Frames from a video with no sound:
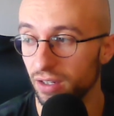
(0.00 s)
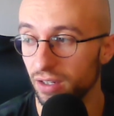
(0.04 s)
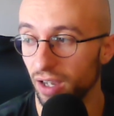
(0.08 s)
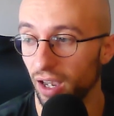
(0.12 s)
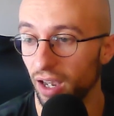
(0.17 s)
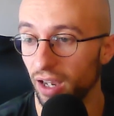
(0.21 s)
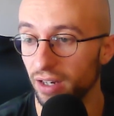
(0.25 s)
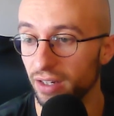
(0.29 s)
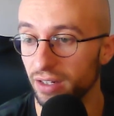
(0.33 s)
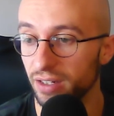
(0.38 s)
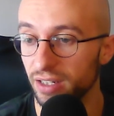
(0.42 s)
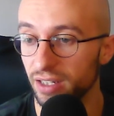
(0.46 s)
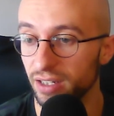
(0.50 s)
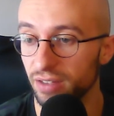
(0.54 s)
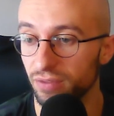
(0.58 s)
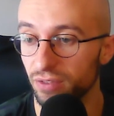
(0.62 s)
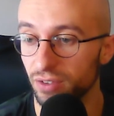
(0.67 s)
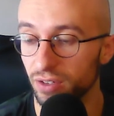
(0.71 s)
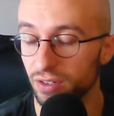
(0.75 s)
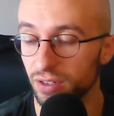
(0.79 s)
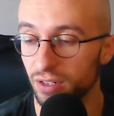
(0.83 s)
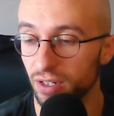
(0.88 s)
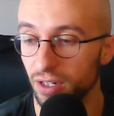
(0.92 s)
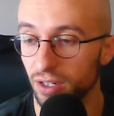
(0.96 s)
and
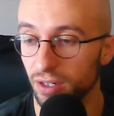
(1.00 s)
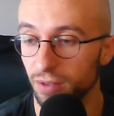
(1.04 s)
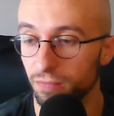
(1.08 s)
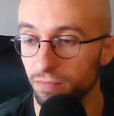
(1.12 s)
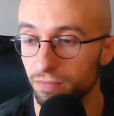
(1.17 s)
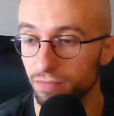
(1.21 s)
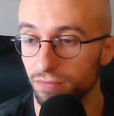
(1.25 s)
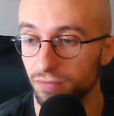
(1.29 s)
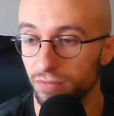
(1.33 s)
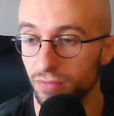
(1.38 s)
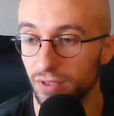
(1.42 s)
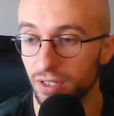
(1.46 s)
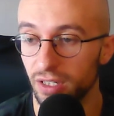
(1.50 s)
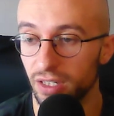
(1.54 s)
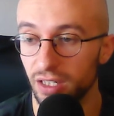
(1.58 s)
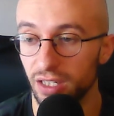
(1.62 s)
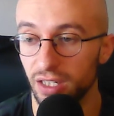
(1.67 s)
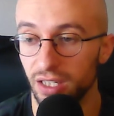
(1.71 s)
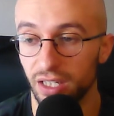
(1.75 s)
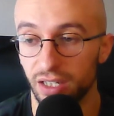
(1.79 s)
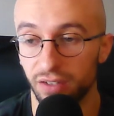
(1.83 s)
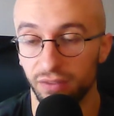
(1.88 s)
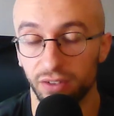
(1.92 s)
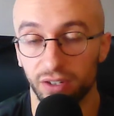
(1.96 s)
even um,
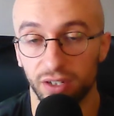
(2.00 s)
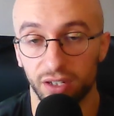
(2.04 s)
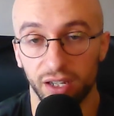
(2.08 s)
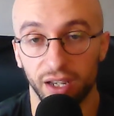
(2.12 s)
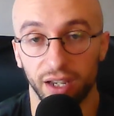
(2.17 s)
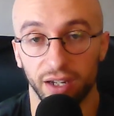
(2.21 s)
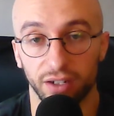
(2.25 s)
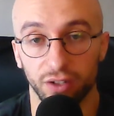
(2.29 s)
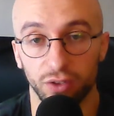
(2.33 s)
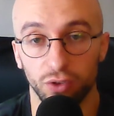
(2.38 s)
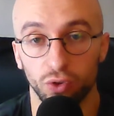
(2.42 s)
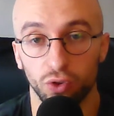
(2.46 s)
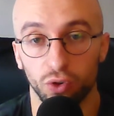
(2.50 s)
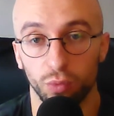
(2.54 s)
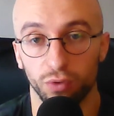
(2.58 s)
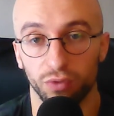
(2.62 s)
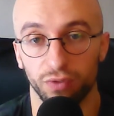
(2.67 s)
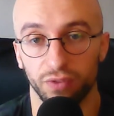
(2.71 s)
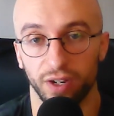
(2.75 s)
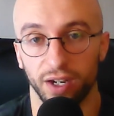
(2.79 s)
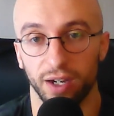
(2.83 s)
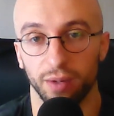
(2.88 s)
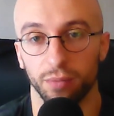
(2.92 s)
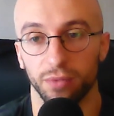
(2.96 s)
even yeah, in a normal
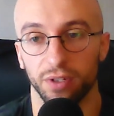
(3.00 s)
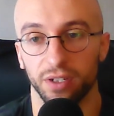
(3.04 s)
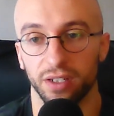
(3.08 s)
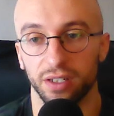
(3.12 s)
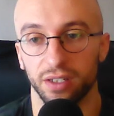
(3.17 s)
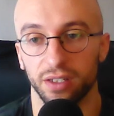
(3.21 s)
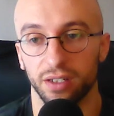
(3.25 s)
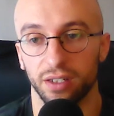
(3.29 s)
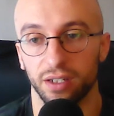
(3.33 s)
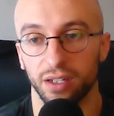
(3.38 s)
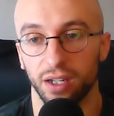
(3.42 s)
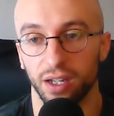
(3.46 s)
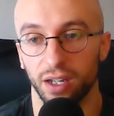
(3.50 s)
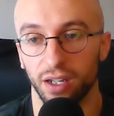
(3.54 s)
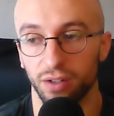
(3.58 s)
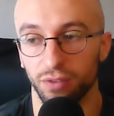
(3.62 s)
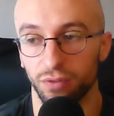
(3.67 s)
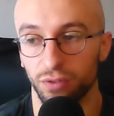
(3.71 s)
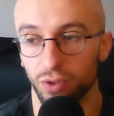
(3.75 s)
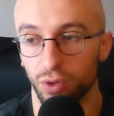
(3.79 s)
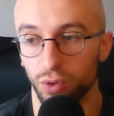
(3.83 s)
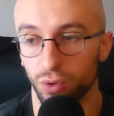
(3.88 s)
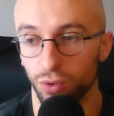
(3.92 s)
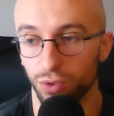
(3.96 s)
family, and
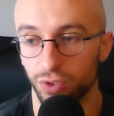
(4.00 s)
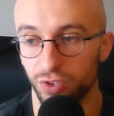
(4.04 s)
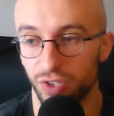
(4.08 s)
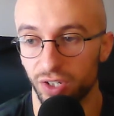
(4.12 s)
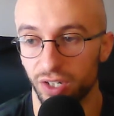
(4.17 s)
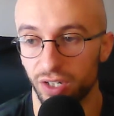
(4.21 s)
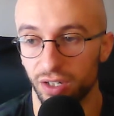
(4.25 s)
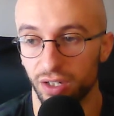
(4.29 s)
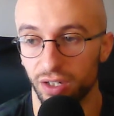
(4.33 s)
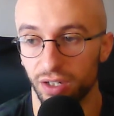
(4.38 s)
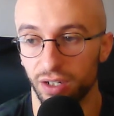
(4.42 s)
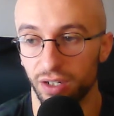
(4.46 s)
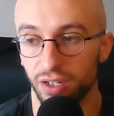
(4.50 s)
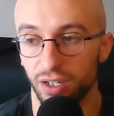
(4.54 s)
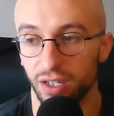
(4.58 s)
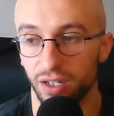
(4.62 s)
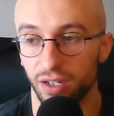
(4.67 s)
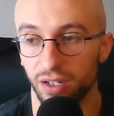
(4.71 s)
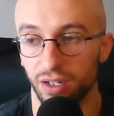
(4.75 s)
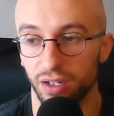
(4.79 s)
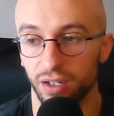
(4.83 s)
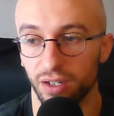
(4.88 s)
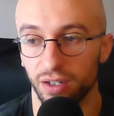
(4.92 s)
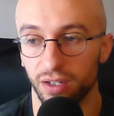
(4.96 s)
of course in a in
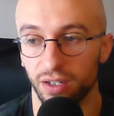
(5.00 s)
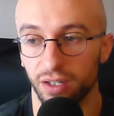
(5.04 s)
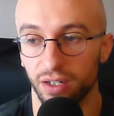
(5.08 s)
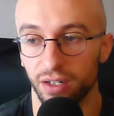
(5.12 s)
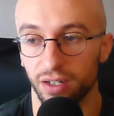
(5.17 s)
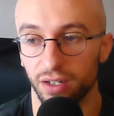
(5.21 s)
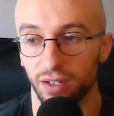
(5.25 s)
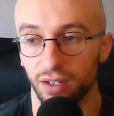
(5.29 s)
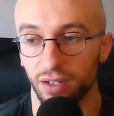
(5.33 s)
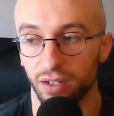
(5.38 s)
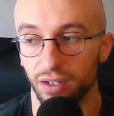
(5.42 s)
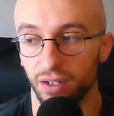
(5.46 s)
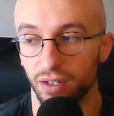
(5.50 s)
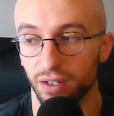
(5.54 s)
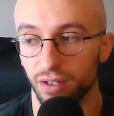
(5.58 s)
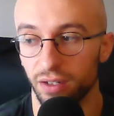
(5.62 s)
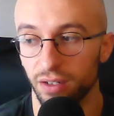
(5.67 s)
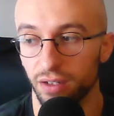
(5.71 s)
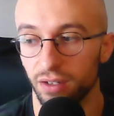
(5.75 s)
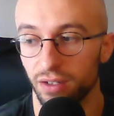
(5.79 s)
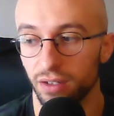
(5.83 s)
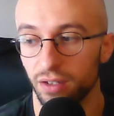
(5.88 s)
a in a